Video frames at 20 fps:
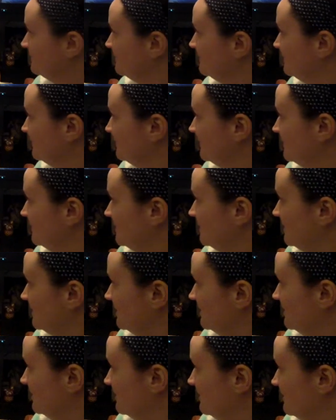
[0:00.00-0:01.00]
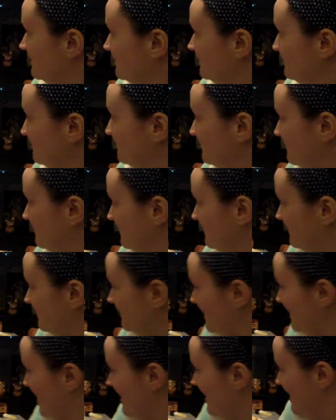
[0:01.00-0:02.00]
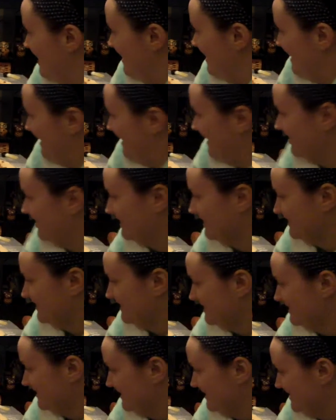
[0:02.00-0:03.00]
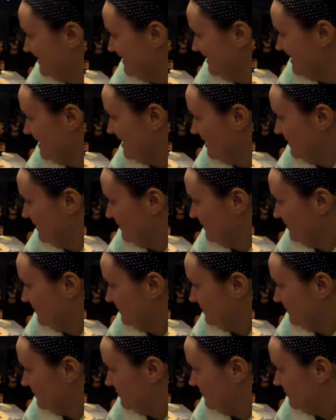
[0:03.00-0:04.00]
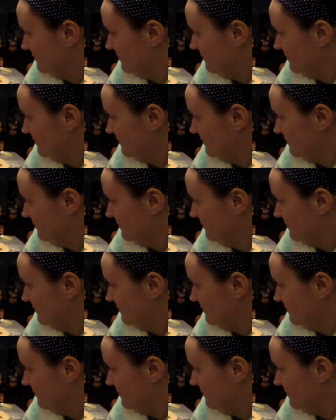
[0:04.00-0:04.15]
And I like to try to roll it as tightly as possible, so you get as many